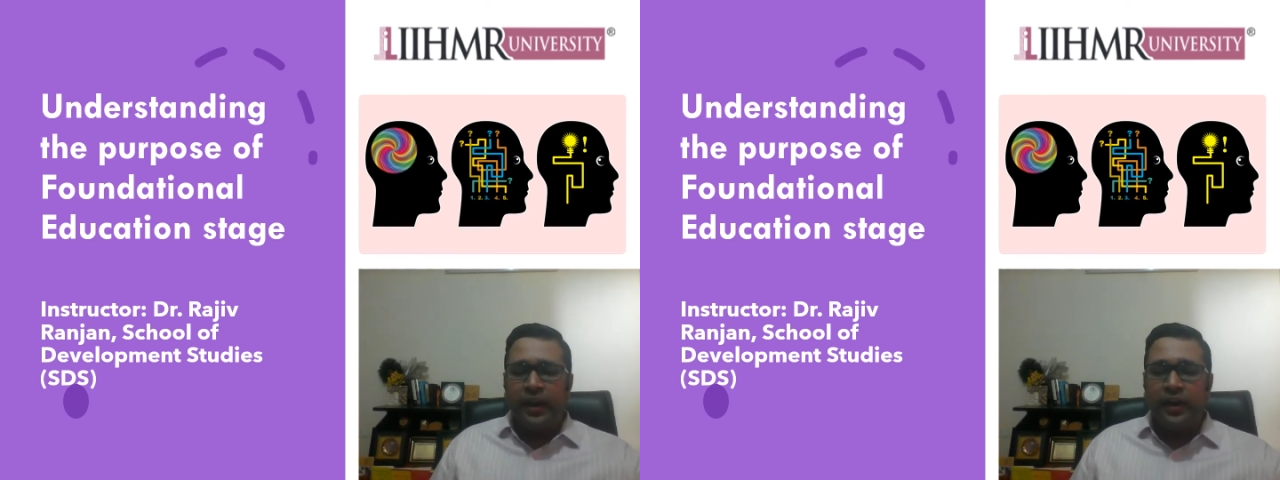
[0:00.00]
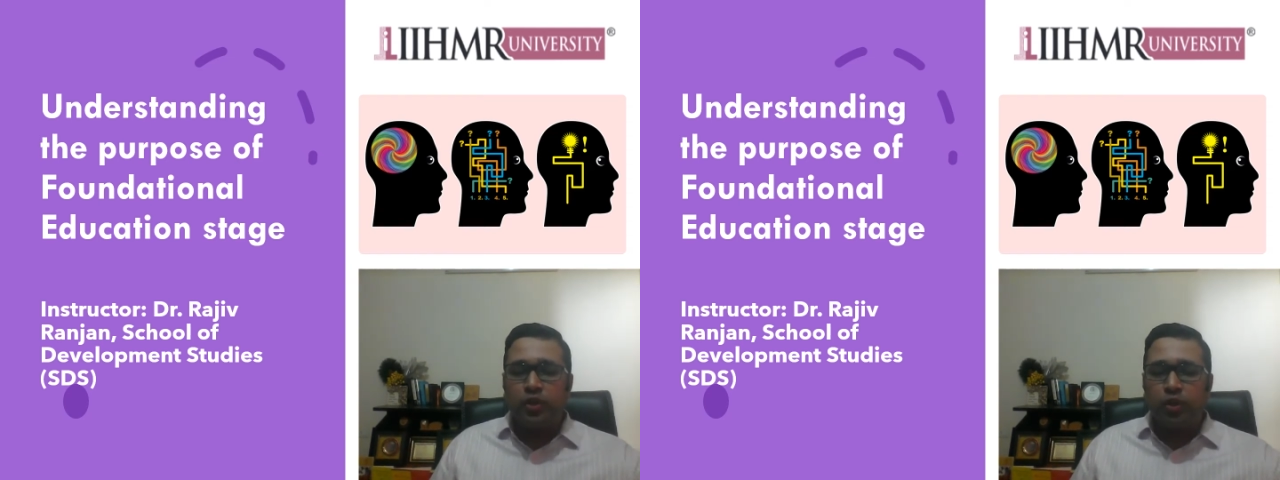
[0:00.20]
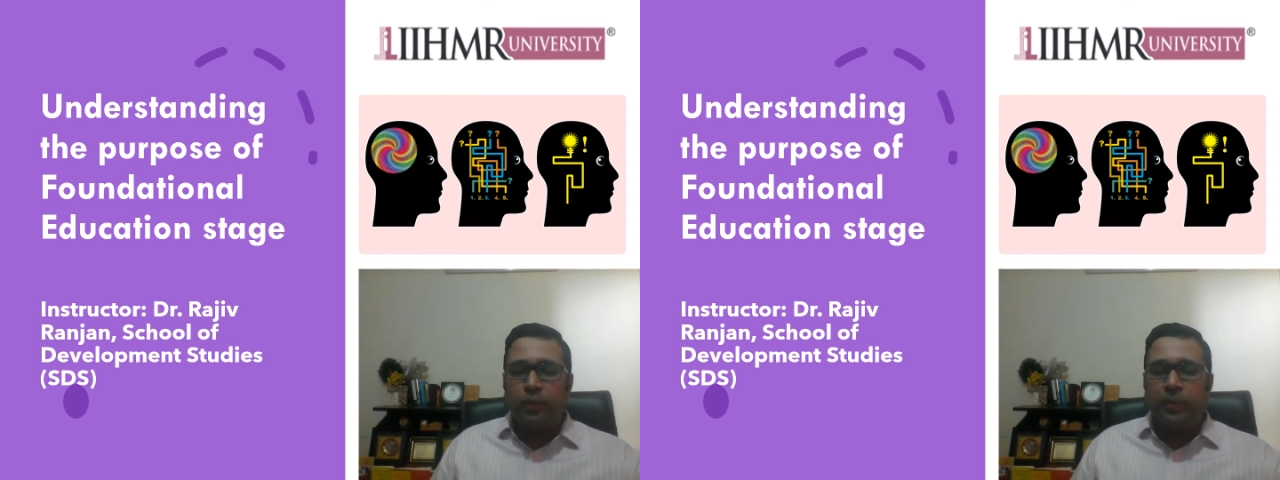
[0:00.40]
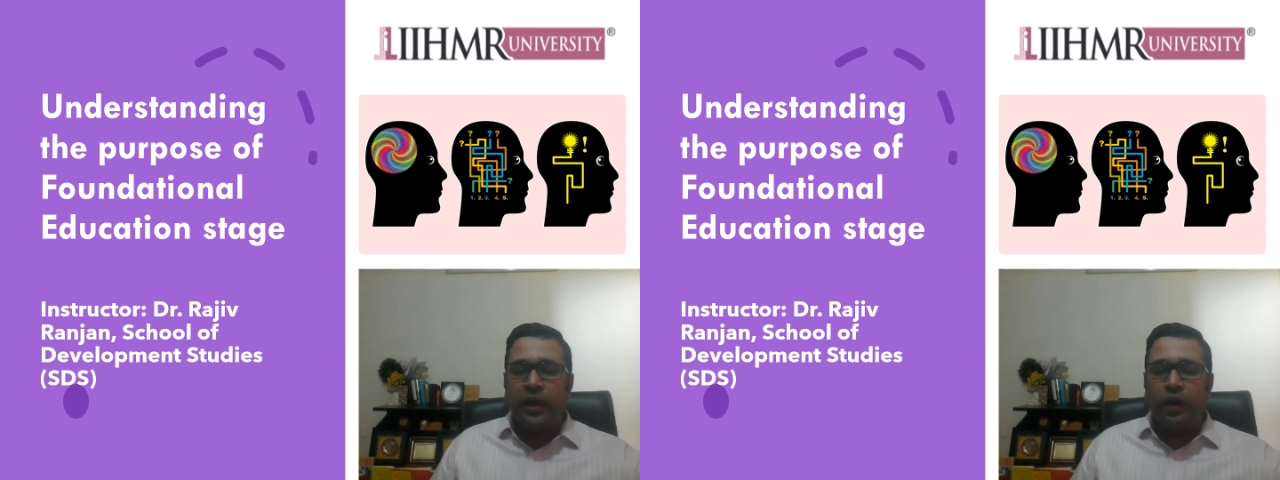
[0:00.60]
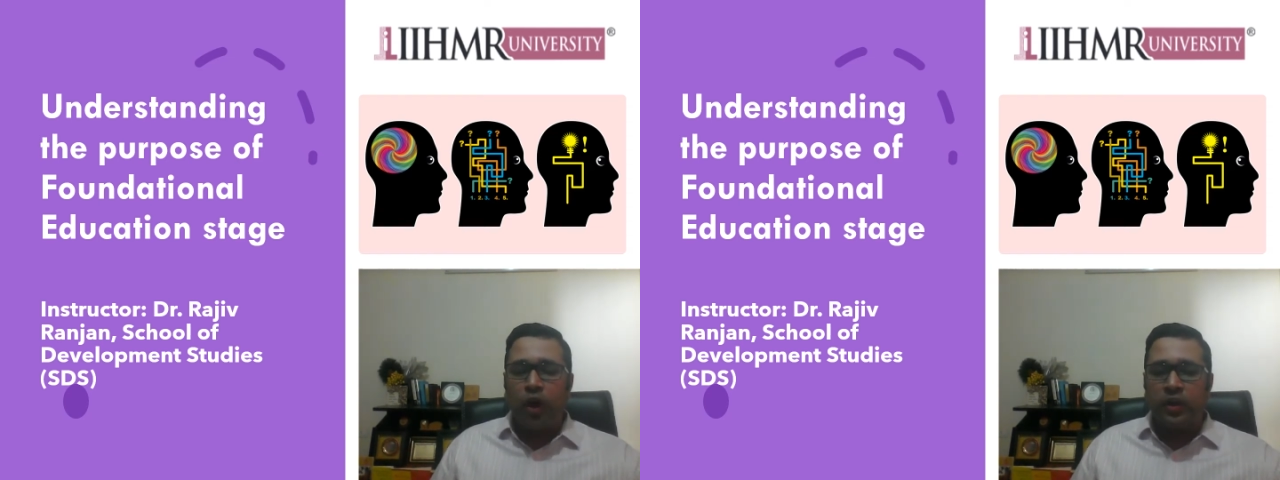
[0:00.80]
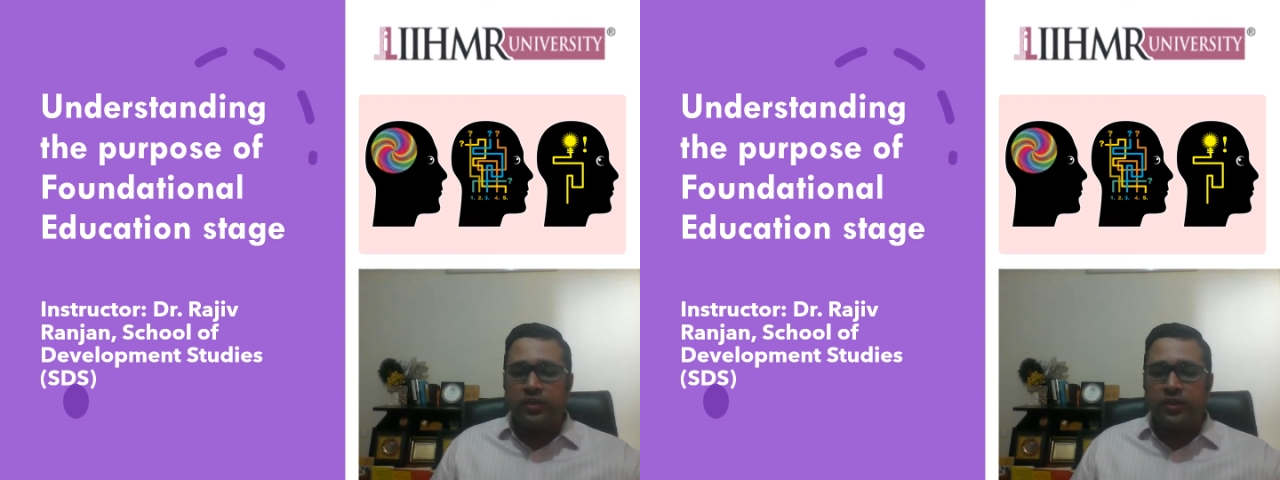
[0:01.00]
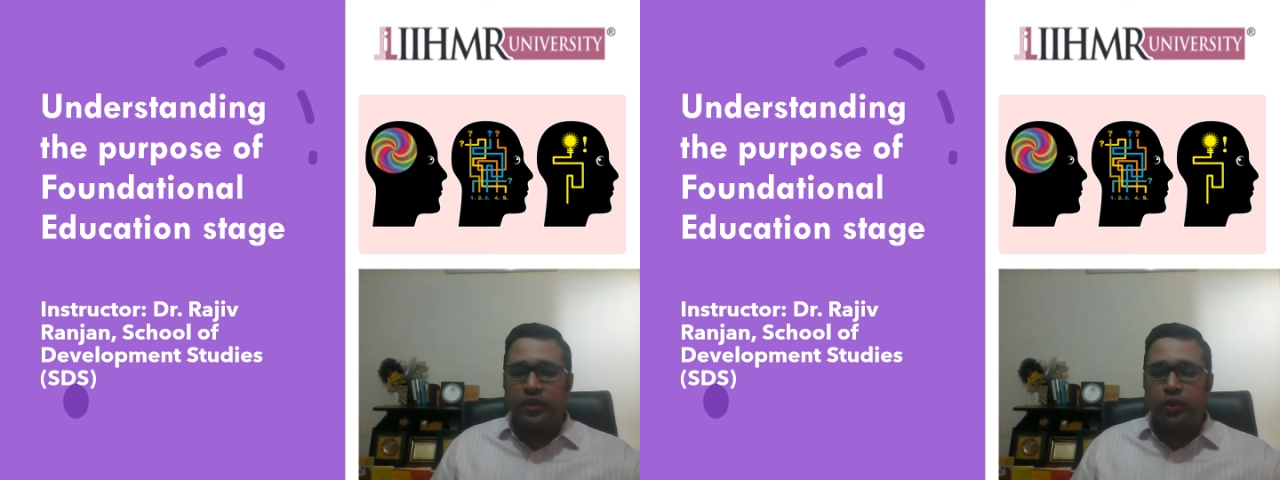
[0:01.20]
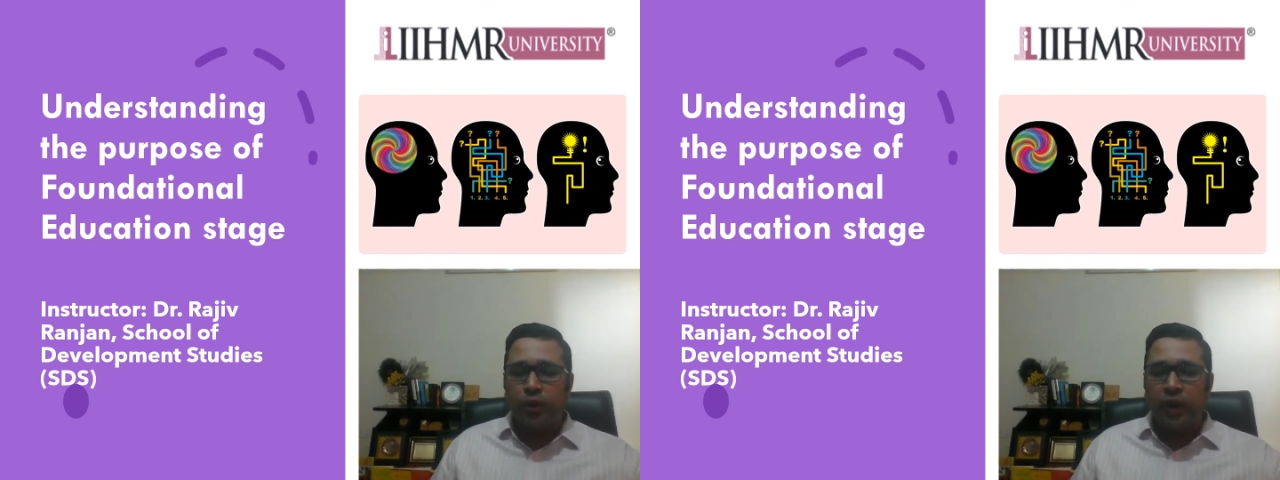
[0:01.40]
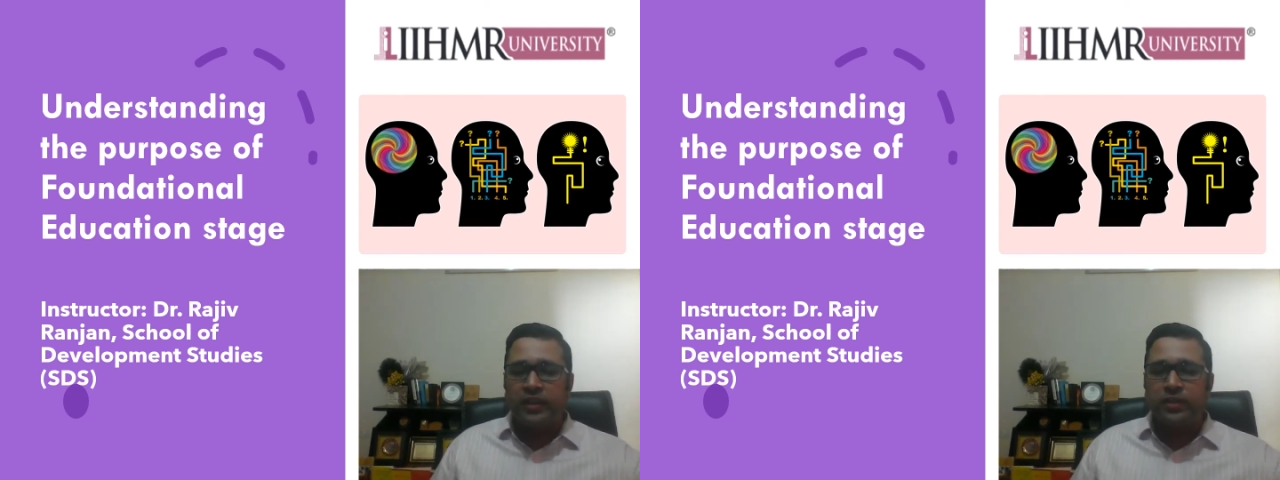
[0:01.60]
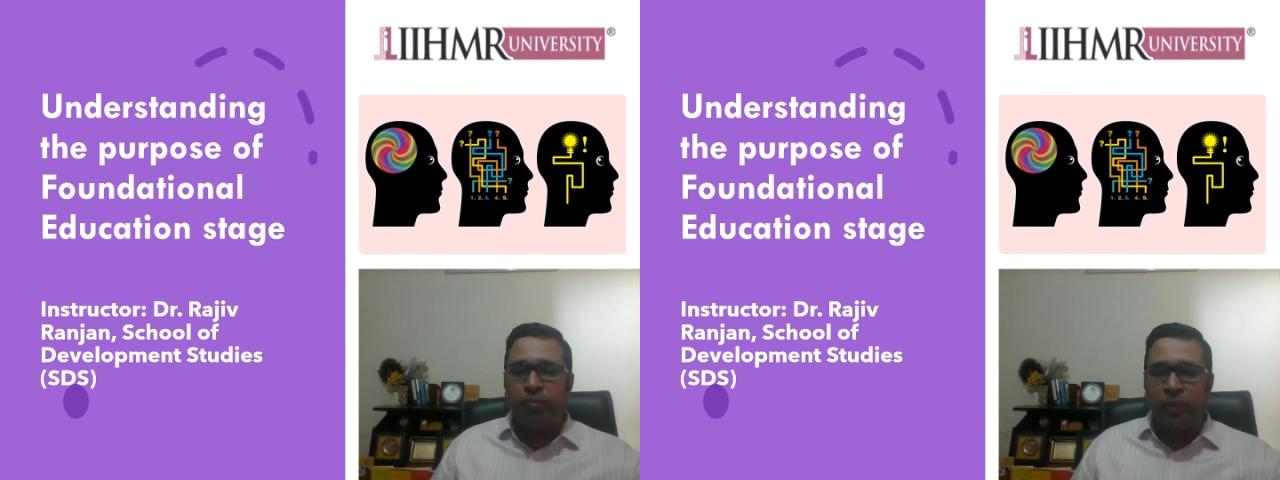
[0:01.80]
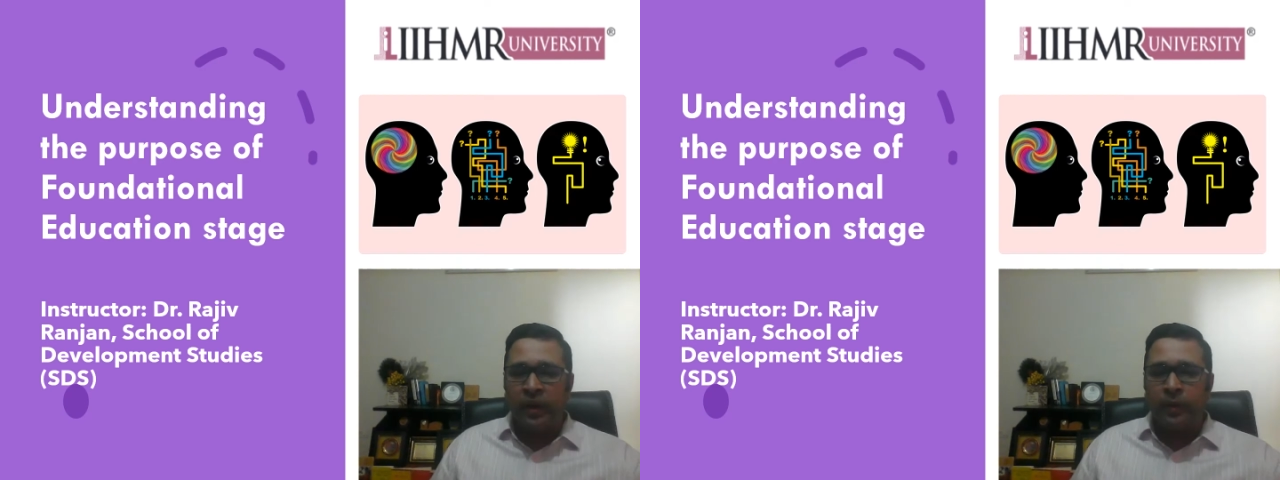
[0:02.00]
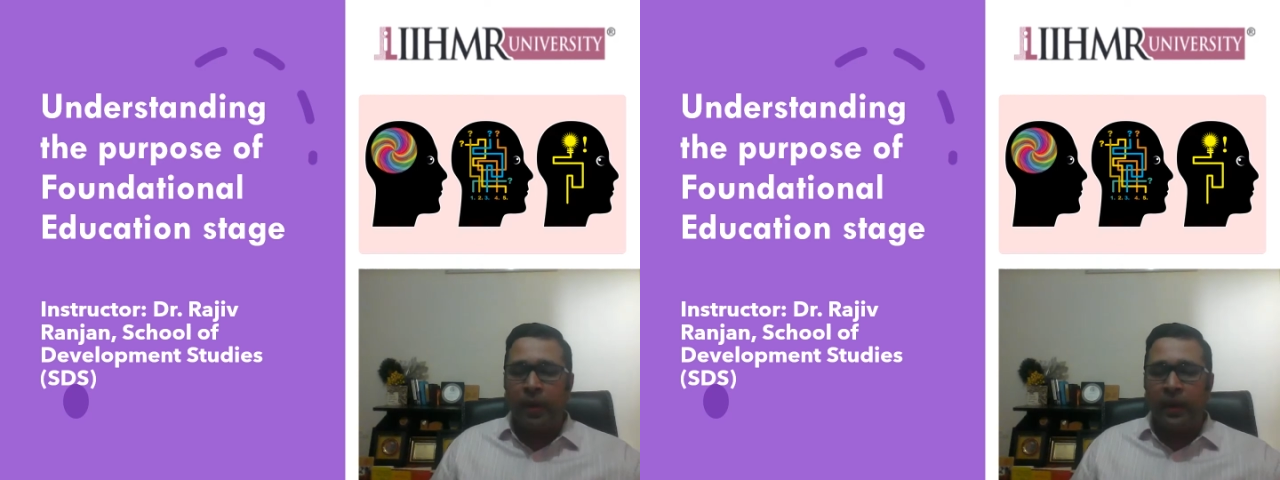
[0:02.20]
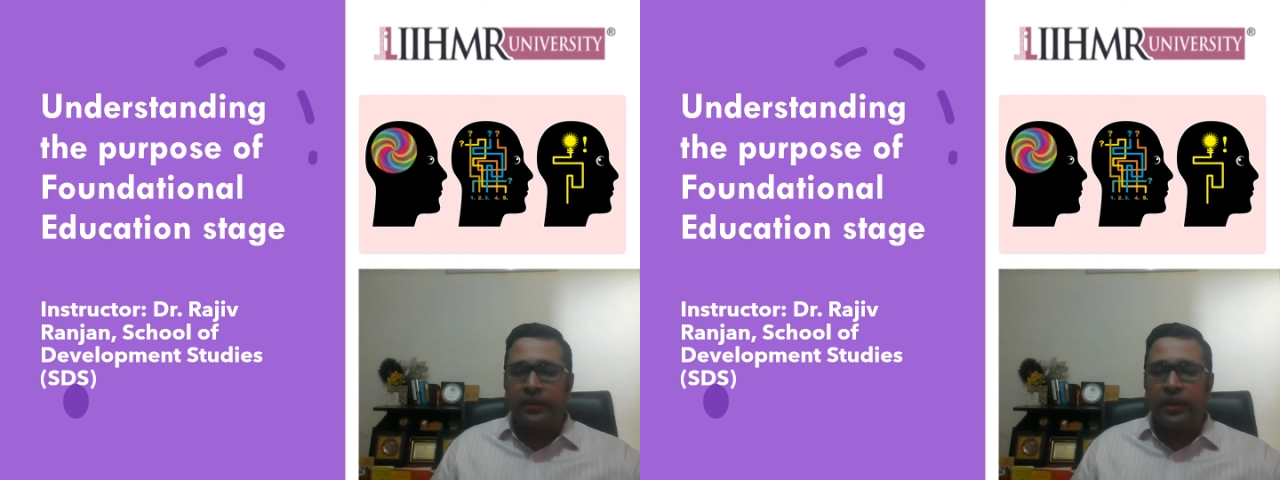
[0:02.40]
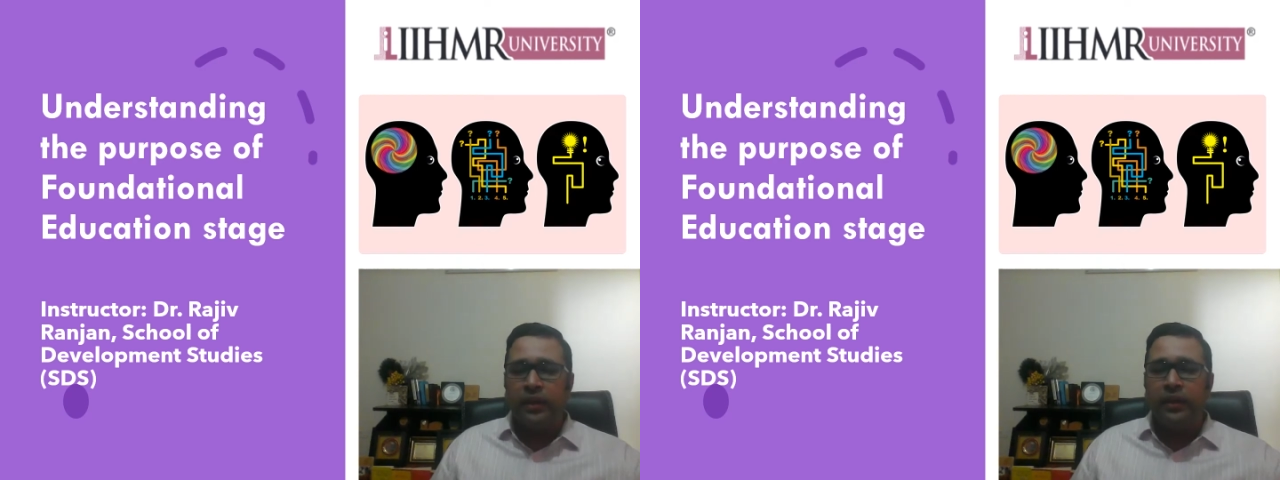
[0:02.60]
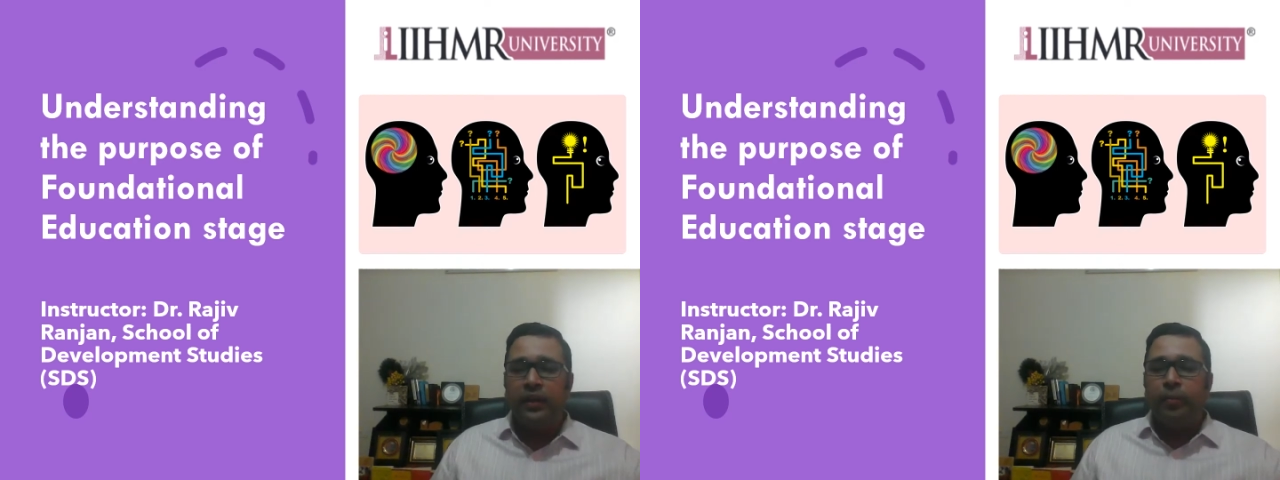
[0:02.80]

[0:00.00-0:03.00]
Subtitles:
It should be a conscious choice made by the